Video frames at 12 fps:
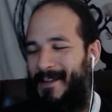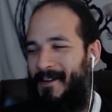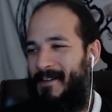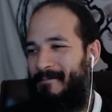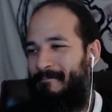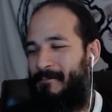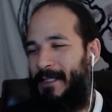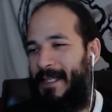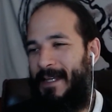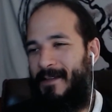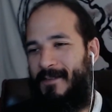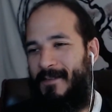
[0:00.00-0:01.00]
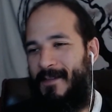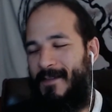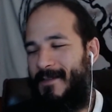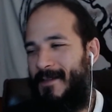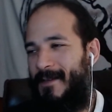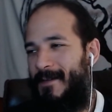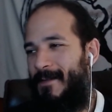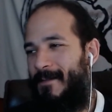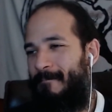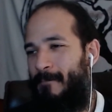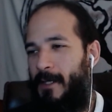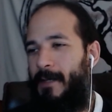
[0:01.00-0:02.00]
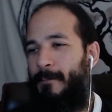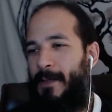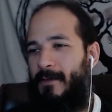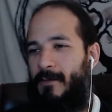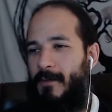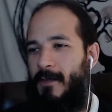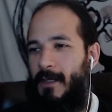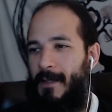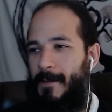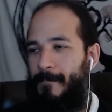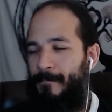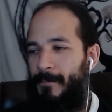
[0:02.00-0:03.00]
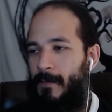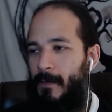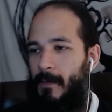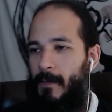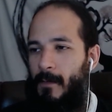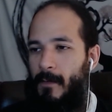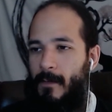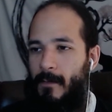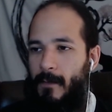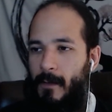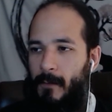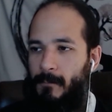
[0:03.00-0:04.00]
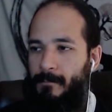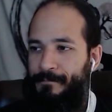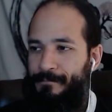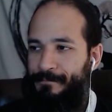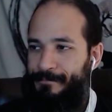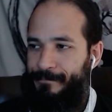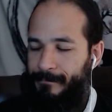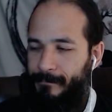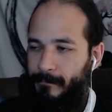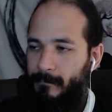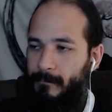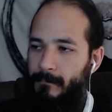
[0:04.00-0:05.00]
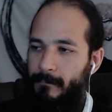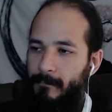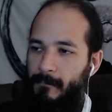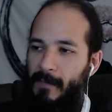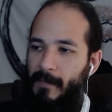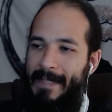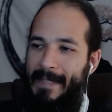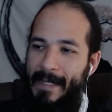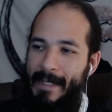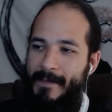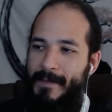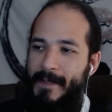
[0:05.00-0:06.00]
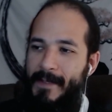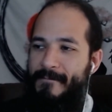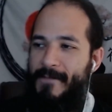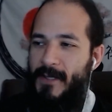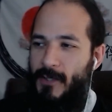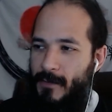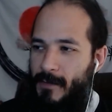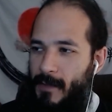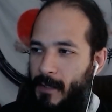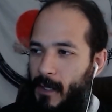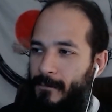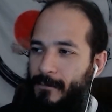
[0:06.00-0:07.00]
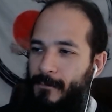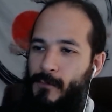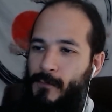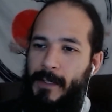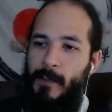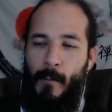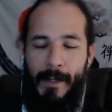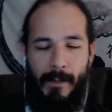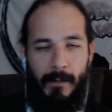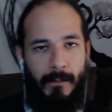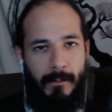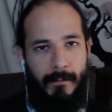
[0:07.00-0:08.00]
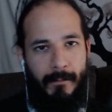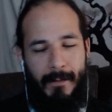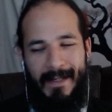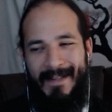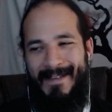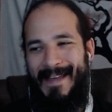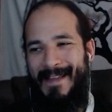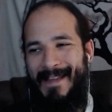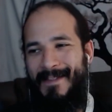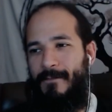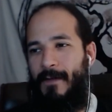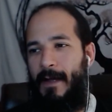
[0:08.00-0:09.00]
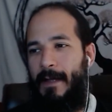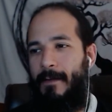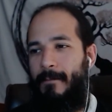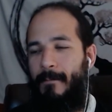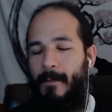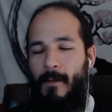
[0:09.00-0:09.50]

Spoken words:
are related to this, but you can begin to see it. So that is the efficiency of free will intensifying.